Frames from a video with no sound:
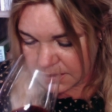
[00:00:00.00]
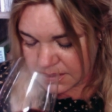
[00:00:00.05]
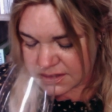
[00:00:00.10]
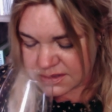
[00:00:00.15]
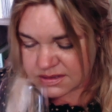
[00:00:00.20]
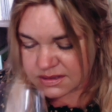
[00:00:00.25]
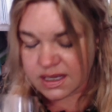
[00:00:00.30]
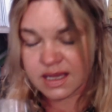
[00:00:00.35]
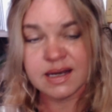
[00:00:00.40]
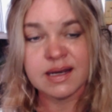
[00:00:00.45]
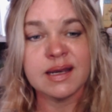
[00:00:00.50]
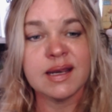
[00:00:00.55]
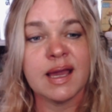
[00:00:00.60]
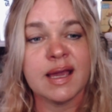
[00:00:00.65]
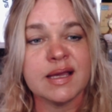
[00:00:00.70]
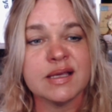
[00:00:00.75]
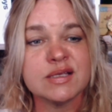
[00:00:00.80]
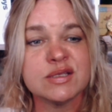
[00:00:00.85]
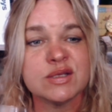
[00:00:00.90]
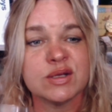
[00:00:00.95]
It's got
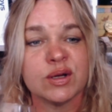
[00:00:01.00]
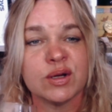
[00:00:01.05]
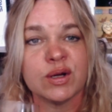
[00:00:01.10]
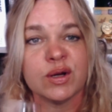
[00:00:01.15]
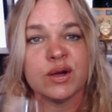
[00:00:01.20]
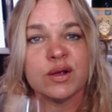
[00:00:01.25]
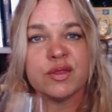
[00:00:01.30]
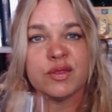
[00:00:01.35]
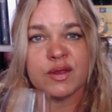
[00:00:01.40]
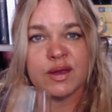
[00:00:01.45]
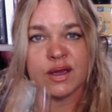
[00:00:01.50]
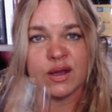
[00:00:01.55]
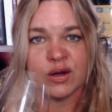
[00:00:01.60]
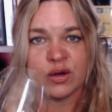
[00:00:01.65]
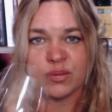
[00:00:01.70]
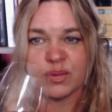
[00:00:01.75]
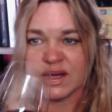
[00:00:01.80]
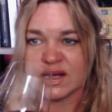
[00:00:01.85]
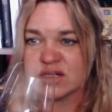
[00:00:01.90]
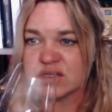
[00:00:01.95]
nice earthy and
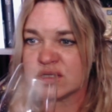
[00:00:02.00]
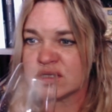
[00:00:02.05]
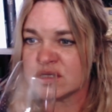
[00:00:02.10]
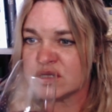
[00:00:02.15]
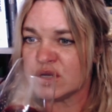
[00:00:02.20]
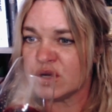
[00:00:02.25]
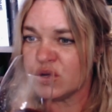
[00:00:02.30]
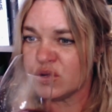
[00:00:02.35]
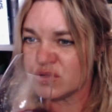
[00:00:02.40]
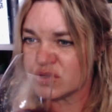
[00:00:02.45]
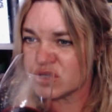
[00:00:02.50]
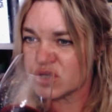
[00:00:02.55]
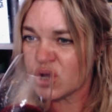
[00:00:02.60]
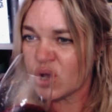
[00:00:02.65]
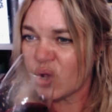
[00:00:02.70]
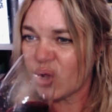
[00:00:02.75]
herbaceous notes